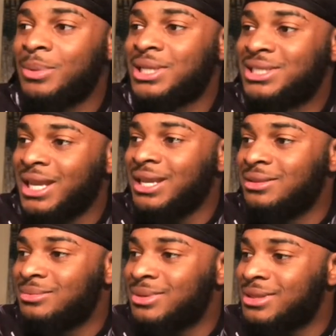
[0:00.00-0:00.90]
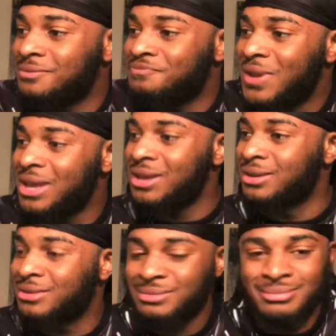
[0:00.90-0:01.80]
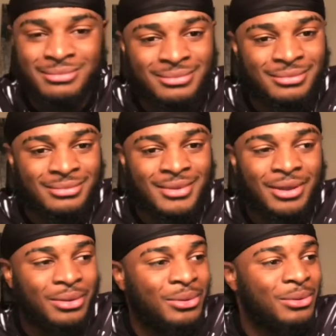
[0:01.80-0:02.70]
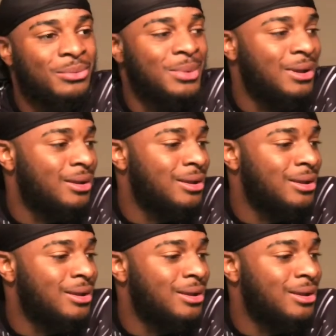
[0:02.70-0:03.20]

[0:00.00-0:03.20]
be cheating. Fuck. Oh my